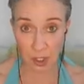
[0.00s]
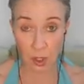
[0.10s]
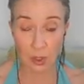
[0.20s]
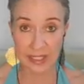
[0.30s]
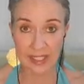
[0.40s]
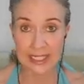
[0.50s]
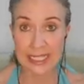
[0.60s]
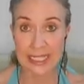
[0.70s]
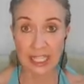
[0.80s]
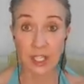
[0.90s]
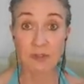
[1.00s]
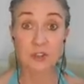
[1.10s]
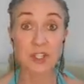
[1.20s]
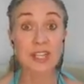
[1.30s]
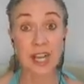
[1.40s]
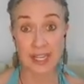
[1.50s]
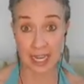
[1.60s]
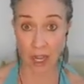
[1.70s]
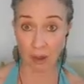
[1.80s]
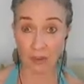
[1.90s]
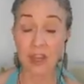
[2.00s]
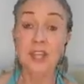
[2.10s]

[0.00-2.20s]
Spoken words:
Holistic Keto for Gut Health.